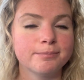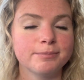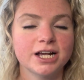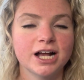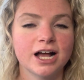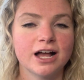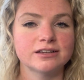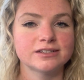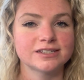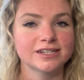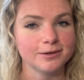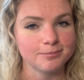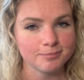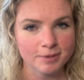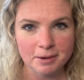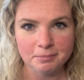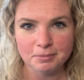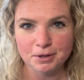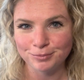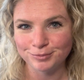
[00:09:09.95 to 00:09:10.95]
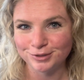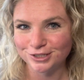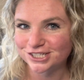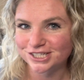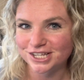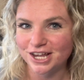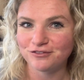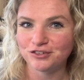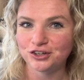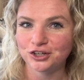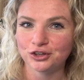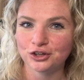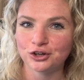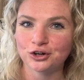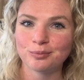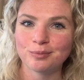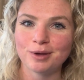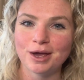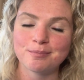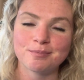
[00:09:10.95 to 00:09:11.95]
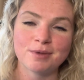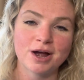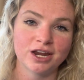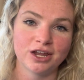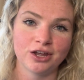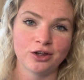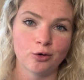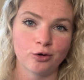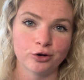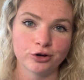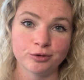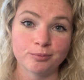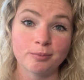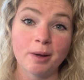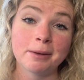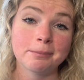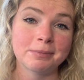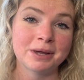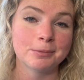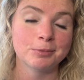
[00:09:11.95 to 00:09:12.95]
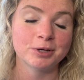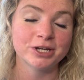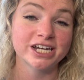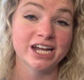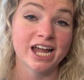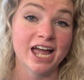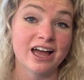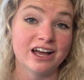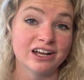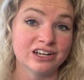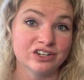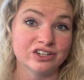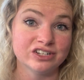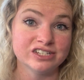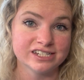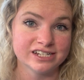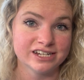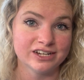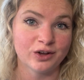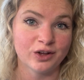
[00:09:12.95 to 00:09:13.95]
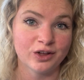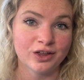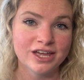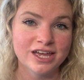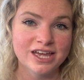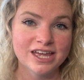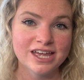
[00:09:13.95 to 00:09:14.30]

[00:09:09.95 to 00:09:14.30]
because it might be able to save you a little bit money, or you might be able to get a good deal.